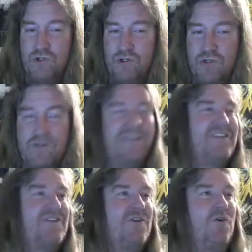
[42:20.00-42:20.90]
Let's
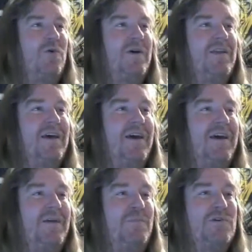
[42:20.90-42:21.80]
go with a
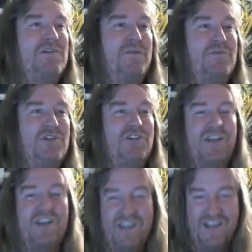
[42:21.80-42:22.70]
perception check
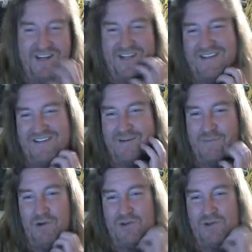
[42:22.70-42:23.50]
again, both of you.